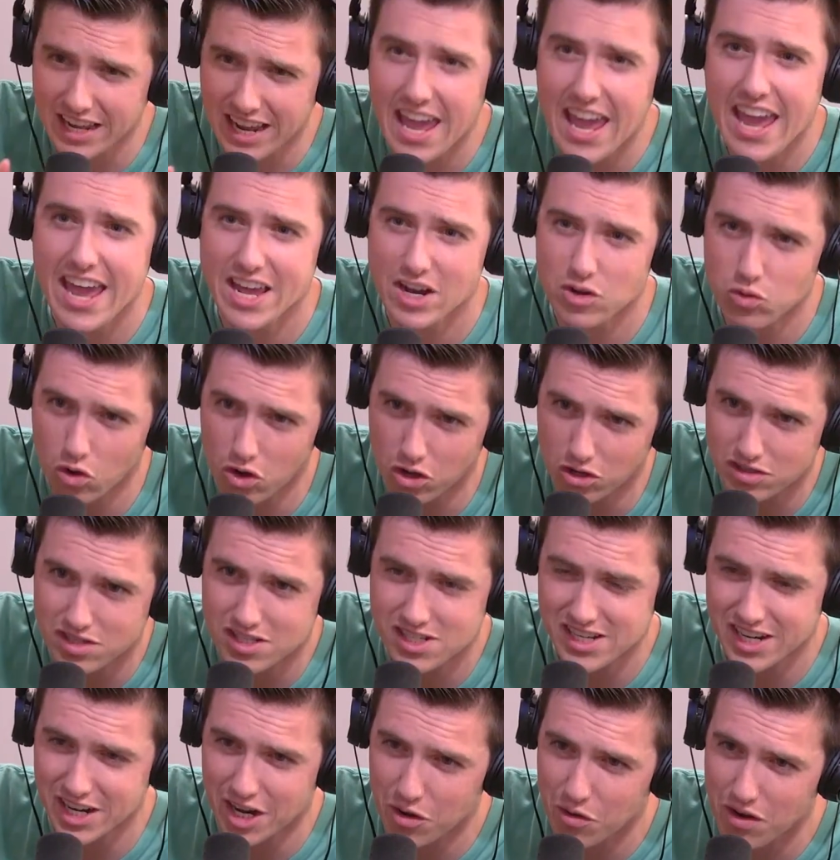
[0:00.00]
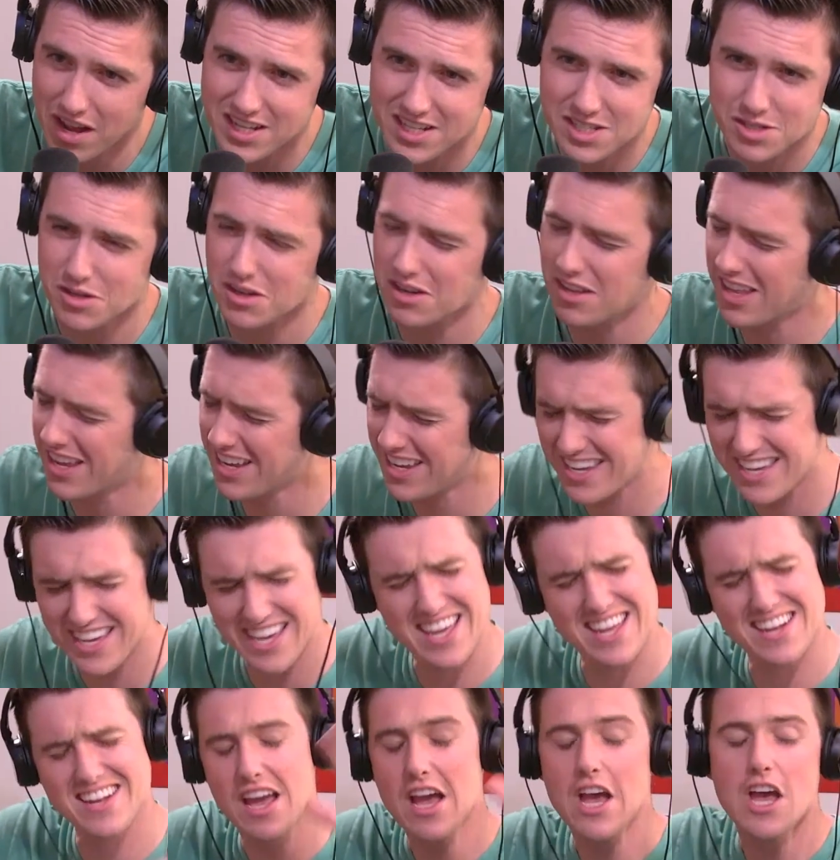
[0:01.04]
hand-rolled cigarettes, so you're like,
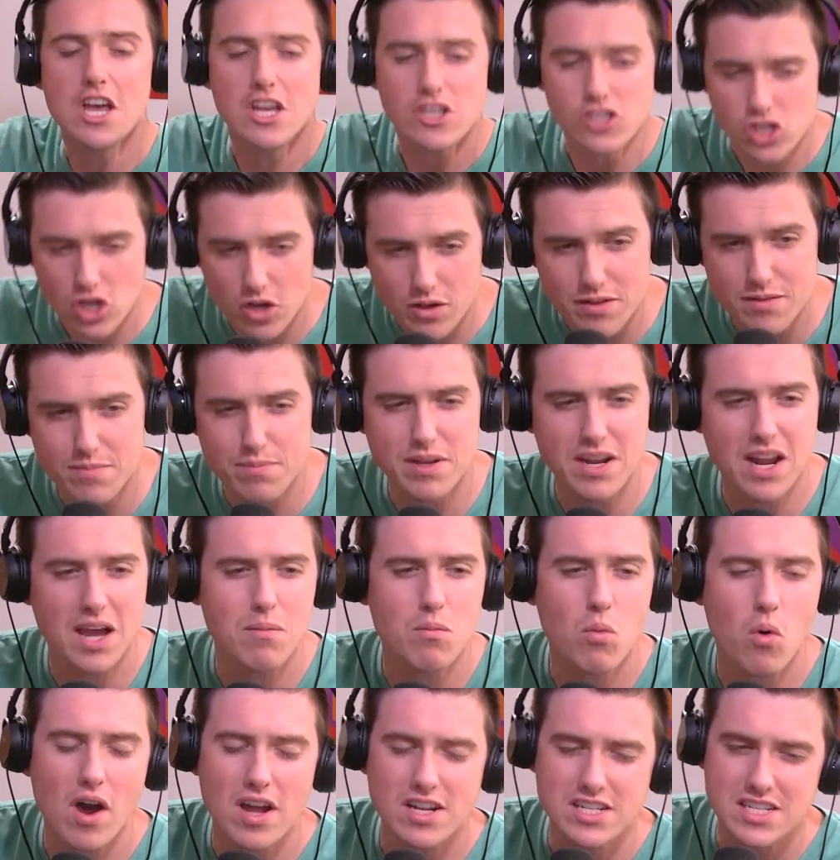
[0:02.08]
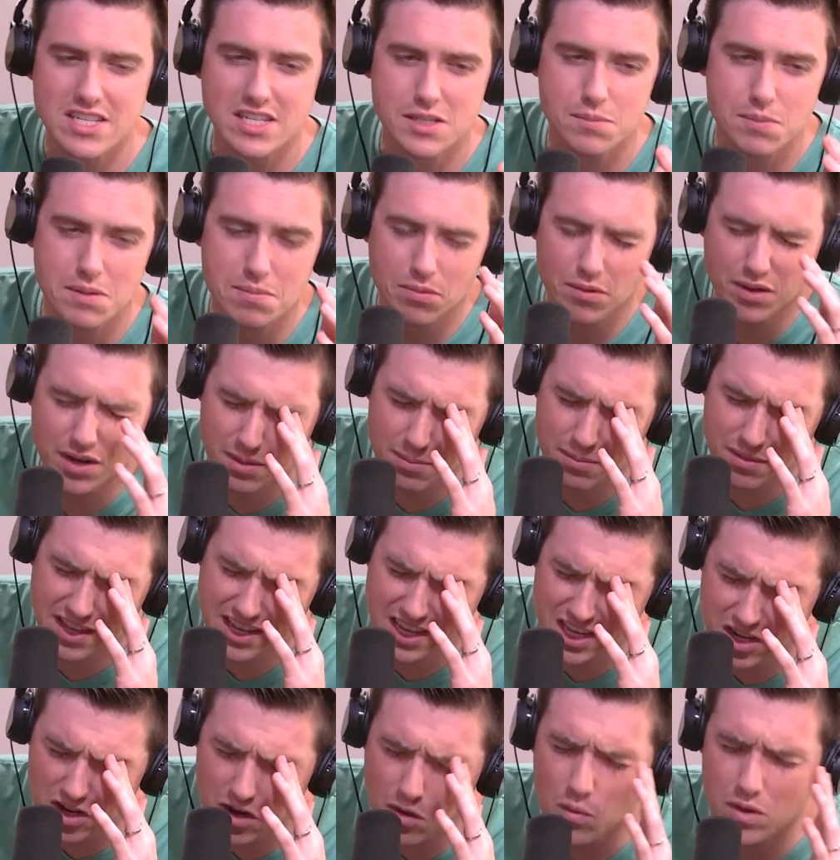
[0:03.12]
but I'm watching these people, and I'm
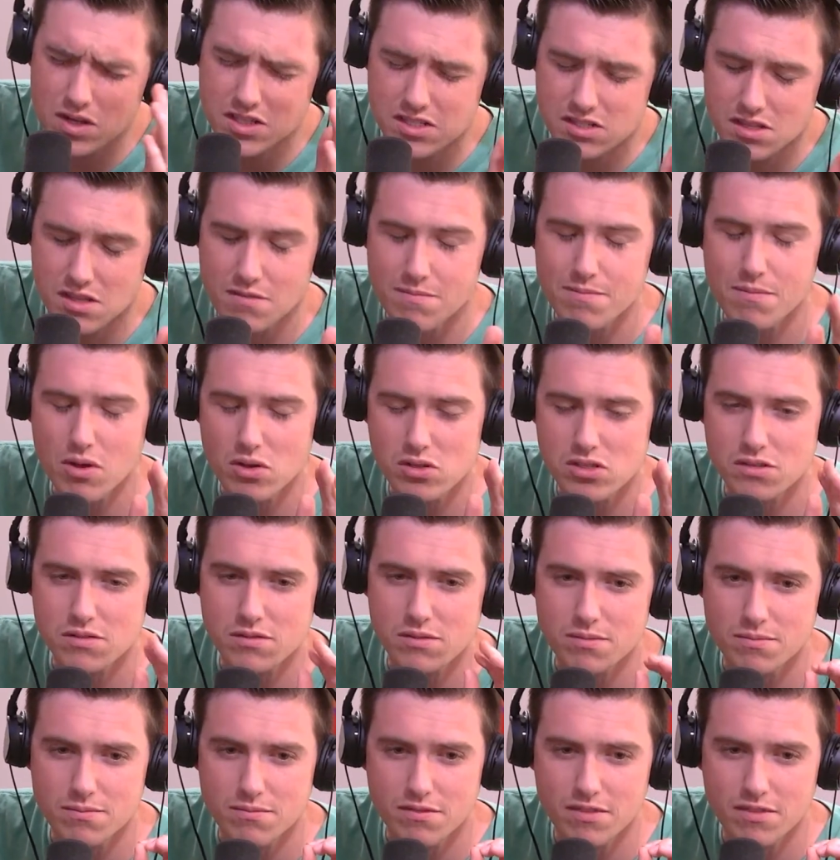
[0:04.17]
like, you know what's the most